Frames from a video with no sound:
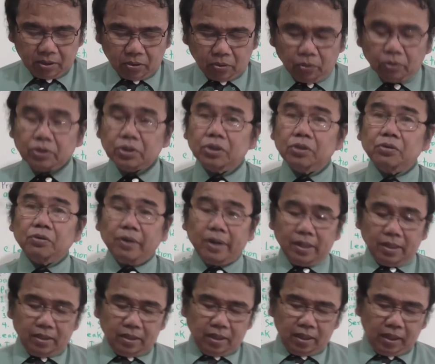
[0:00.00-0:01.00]

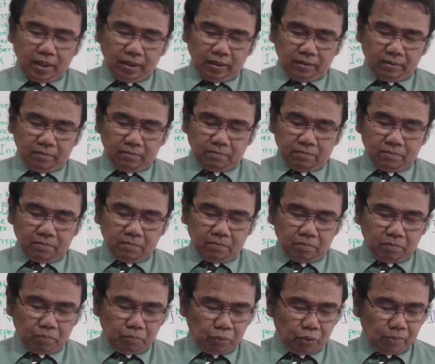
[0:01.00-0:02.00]
concentrated heat
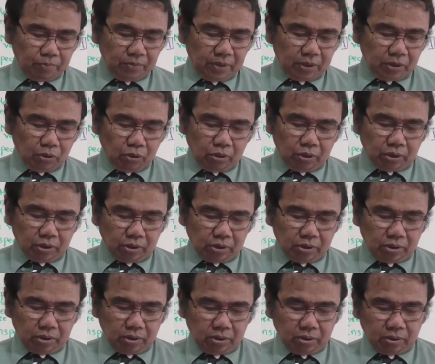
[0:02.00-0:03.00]
from the
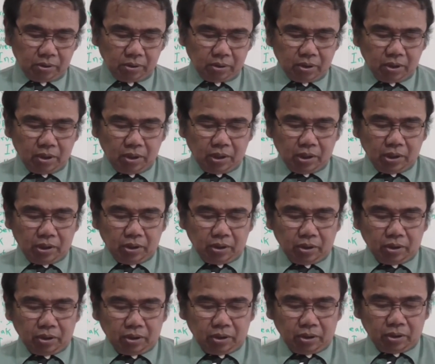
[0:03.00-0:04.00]
torch.
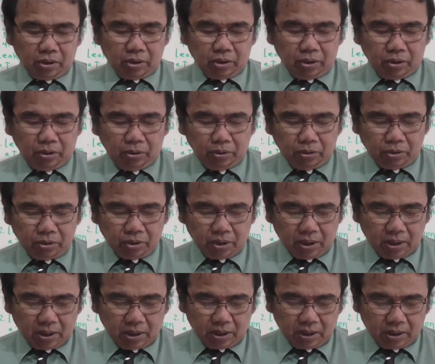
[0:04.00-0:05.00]
Use
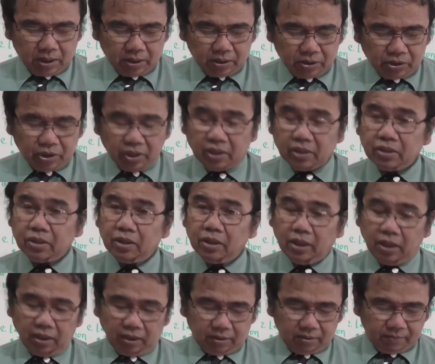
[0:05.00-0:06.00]
gentle
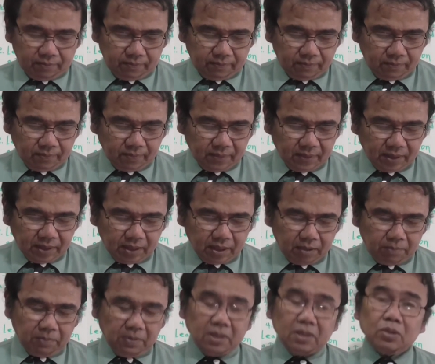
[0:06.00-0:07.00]
heat.
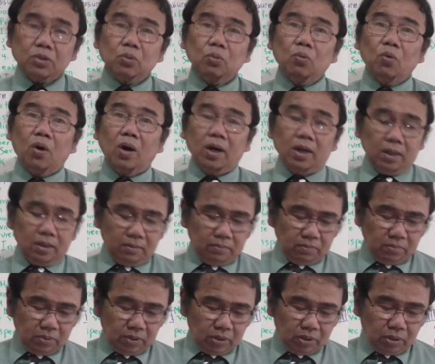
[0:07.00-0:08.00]
That means
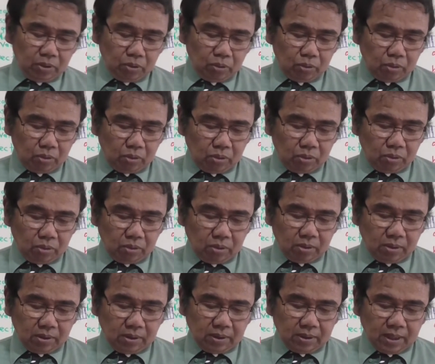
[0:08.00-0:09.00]
warm
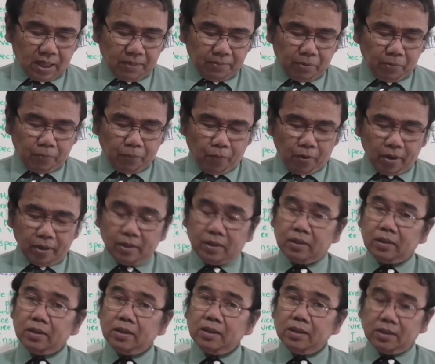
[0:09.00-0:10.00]
tub of
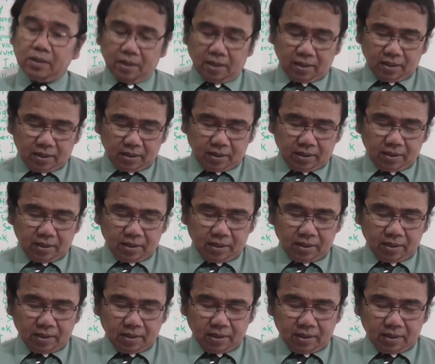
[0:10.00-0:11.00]
water is
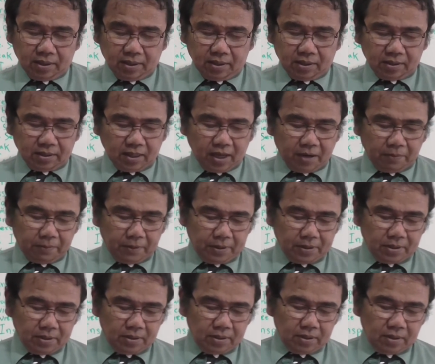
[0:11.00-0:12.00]

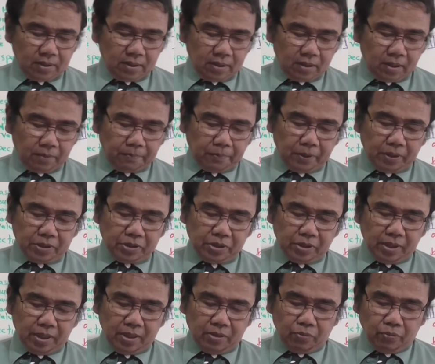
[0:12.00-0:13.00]
safest.
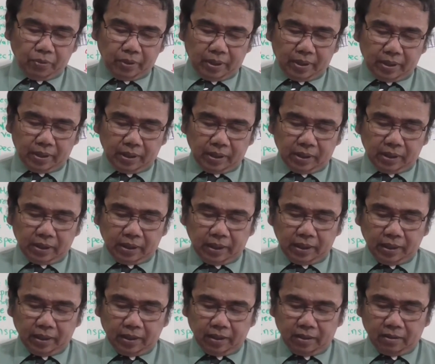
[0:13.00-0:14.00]
Refrigerant where
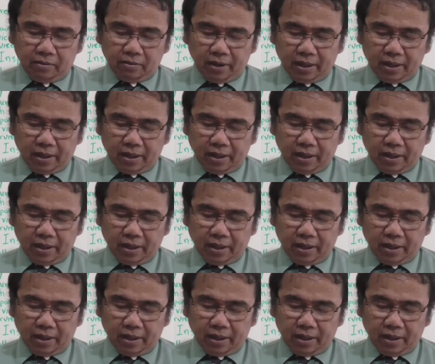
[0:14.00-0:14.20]
heated